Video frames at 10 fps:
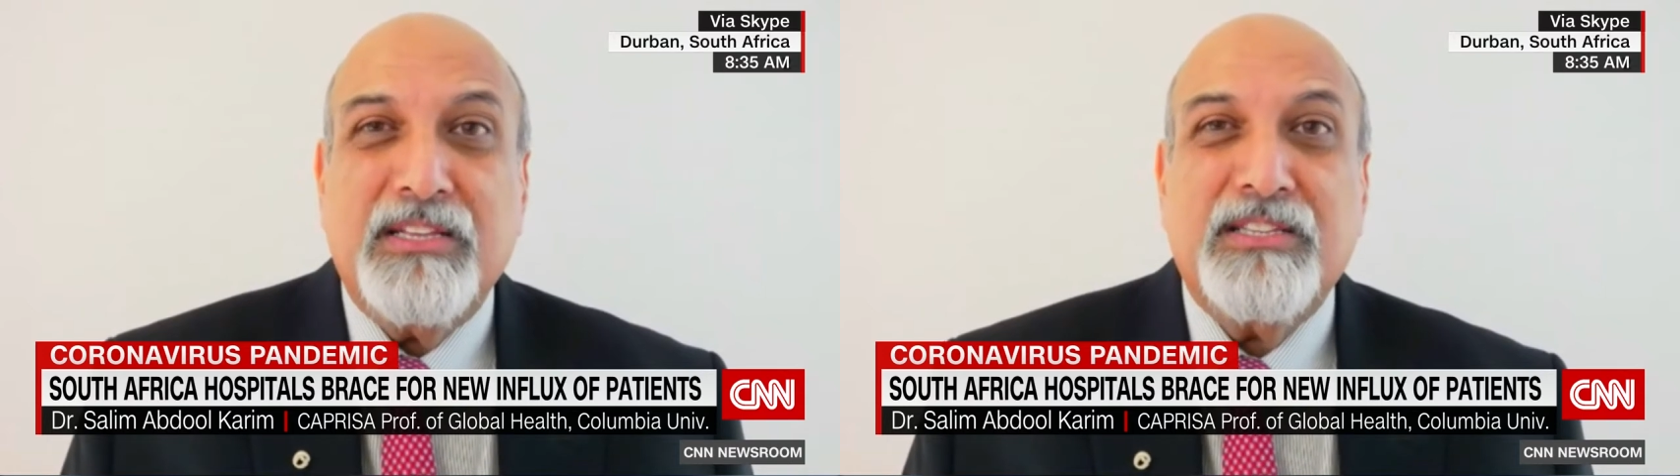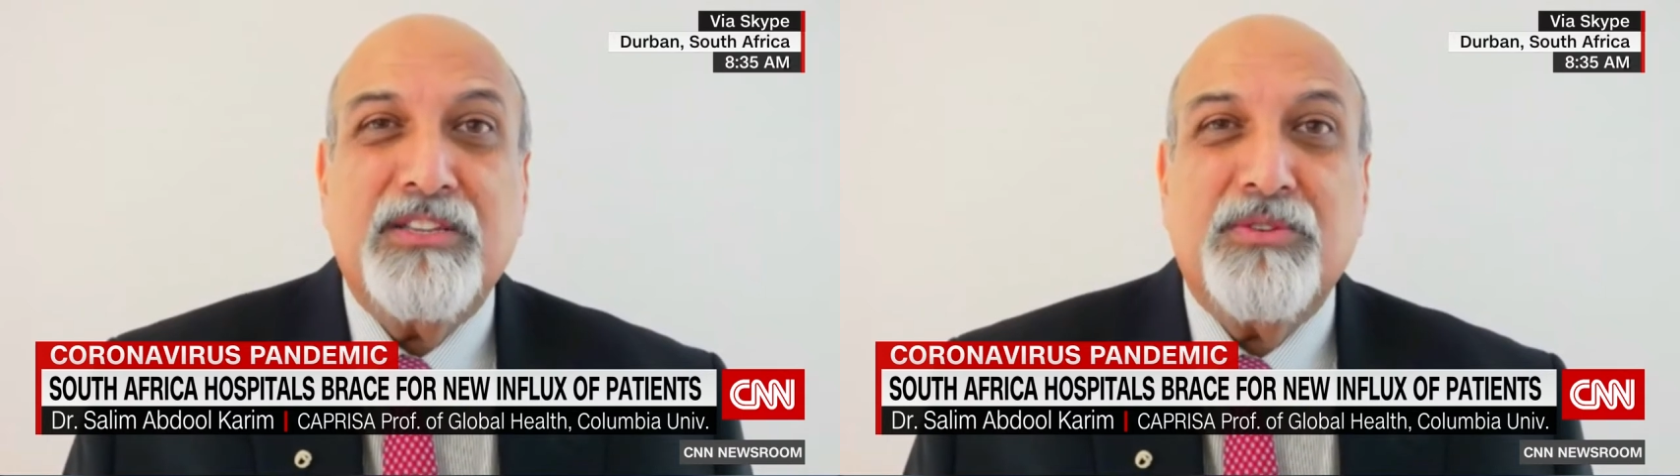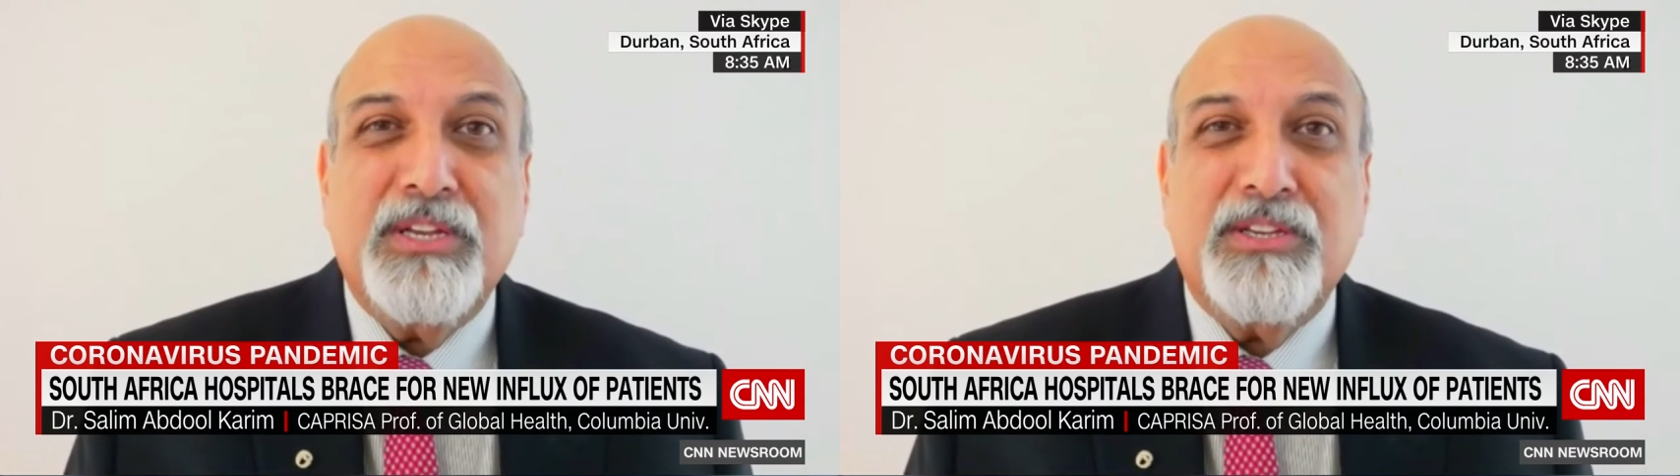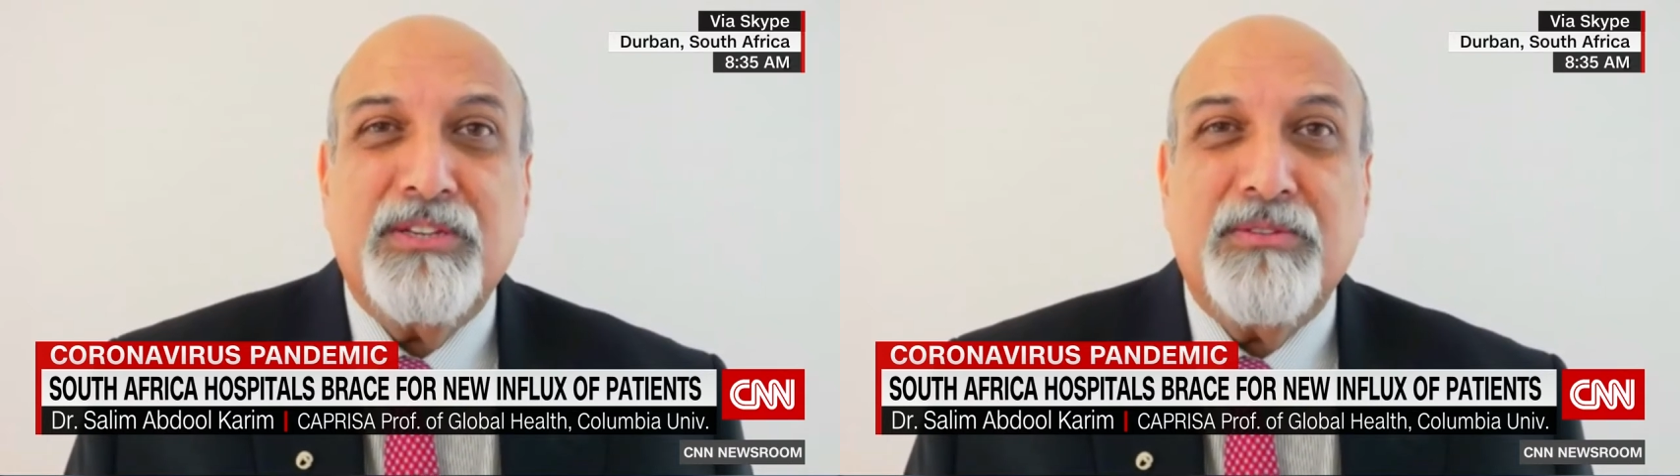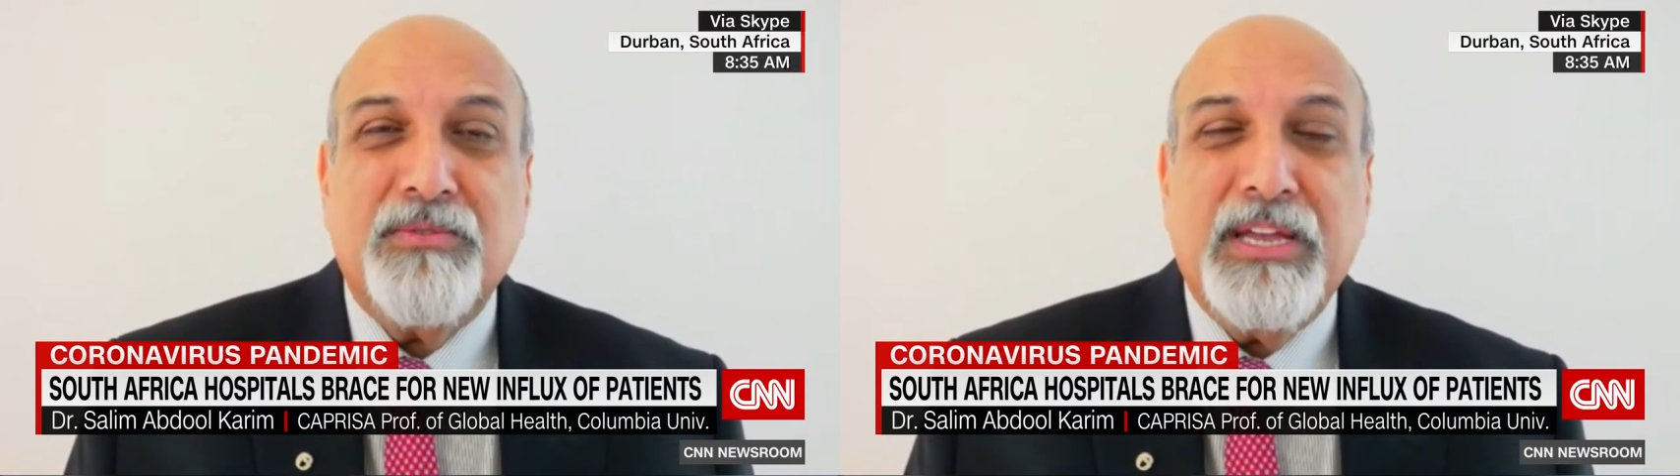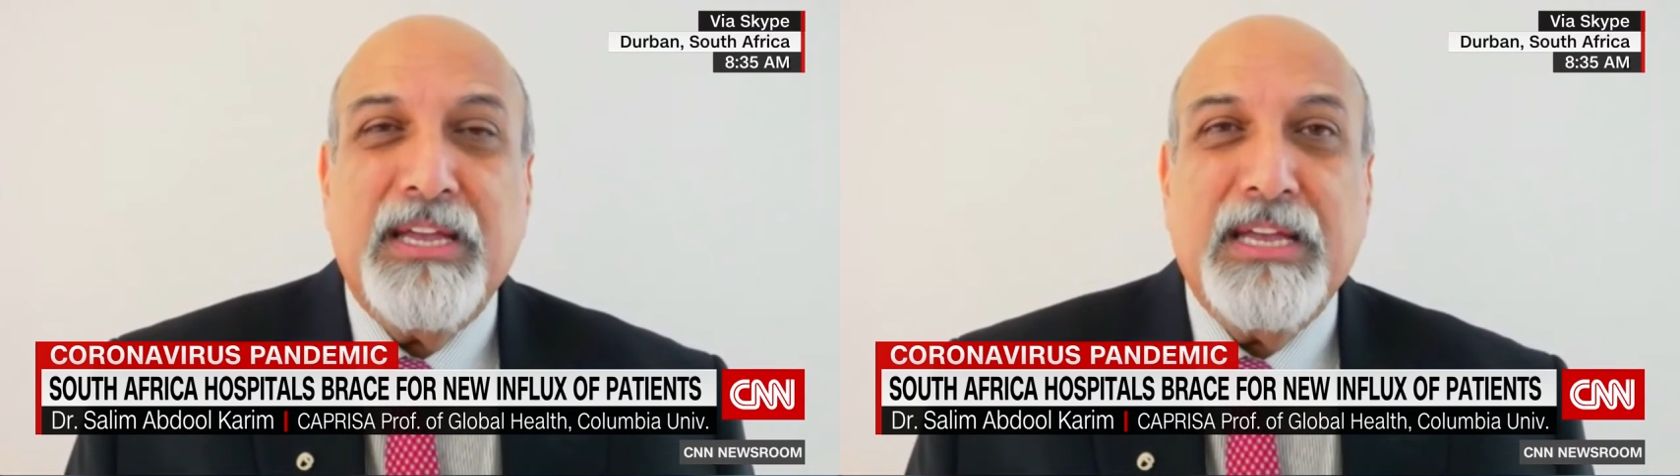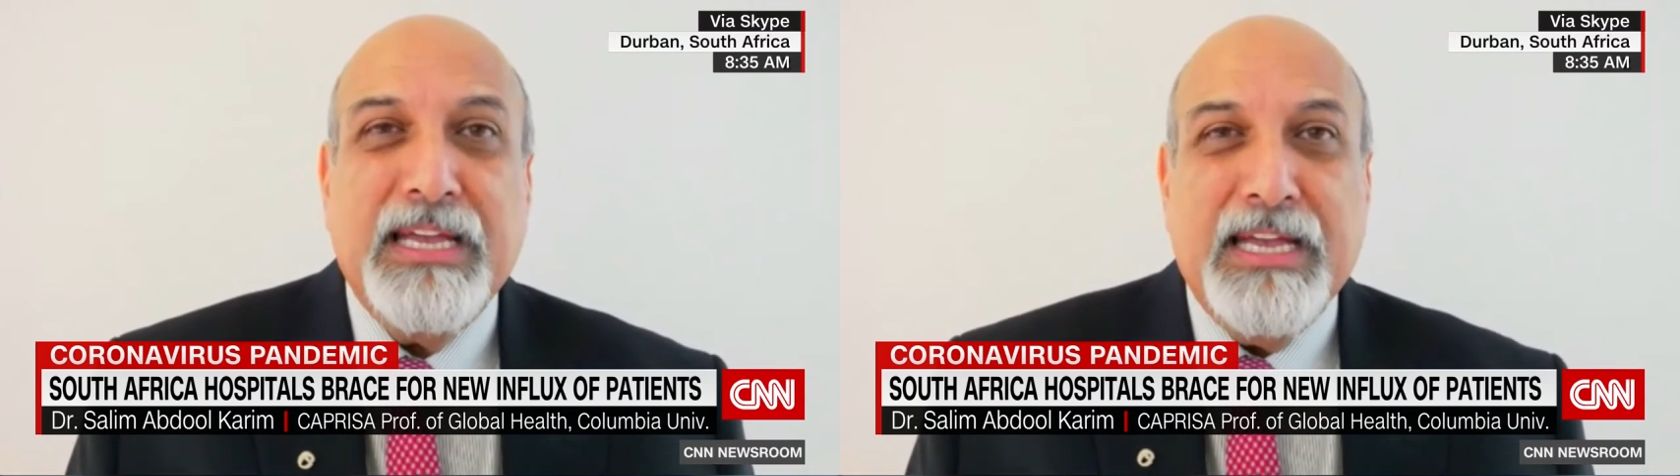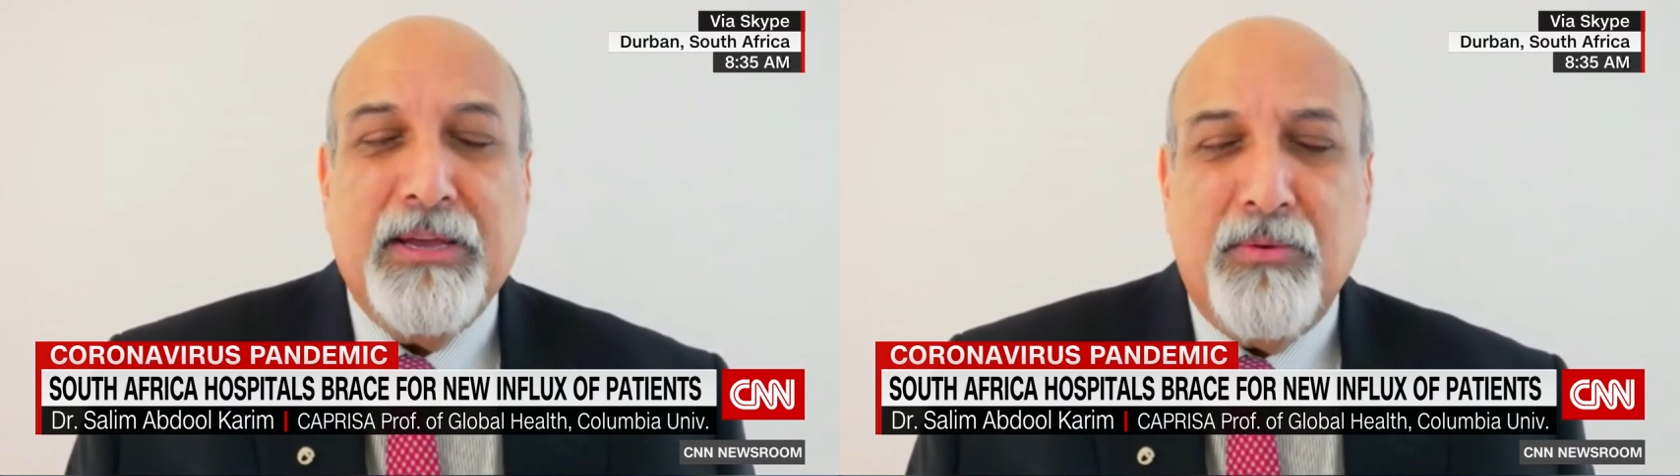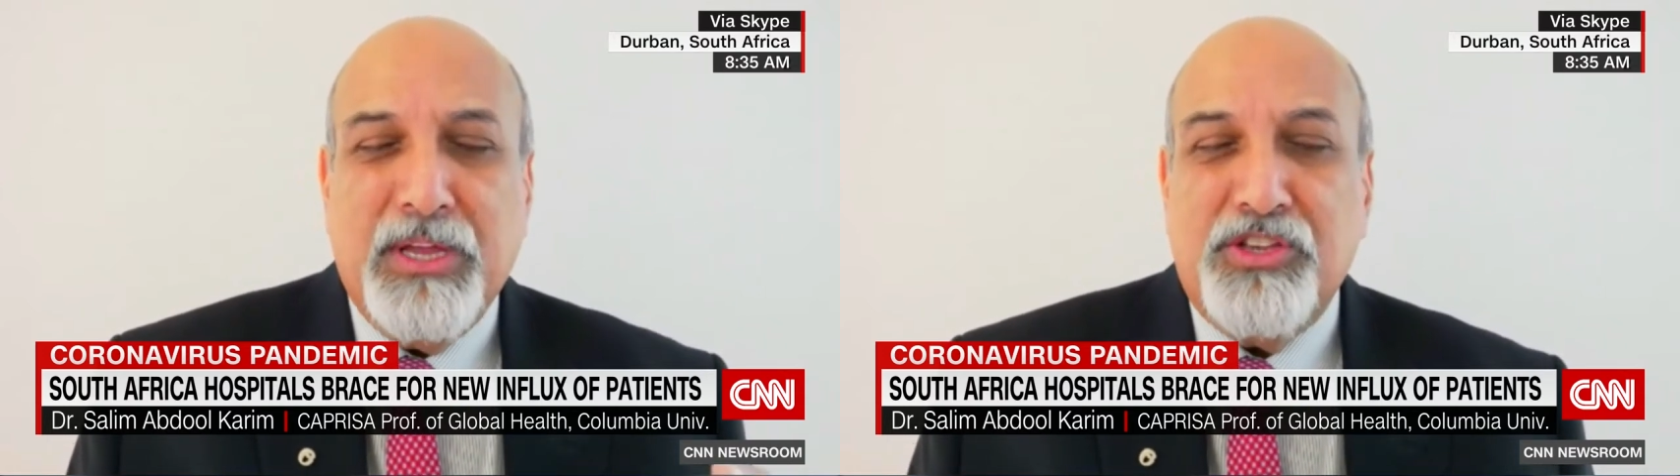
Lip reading: situation where we